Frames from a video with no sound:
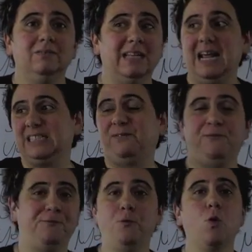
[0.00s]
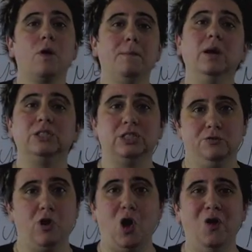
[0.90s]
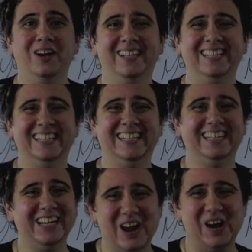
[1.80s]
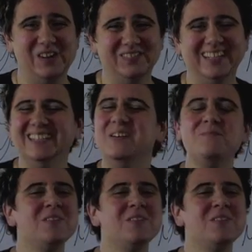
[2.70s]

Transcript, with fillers: the next 4 months in a row. You know what I mean?